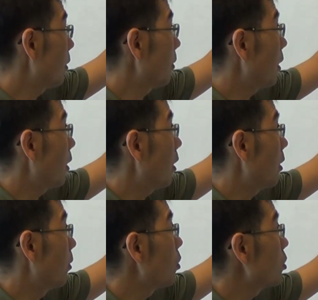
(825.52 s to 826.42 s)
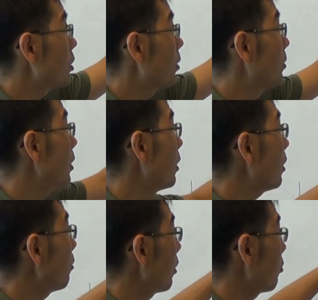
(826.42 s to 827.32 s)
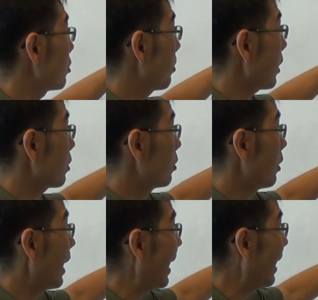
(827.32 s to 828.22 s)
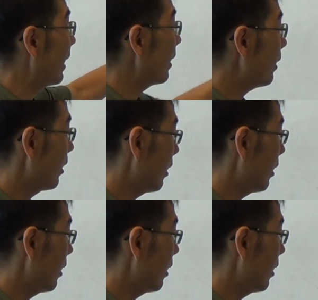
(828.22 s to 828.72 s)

the motion of B with respect to A,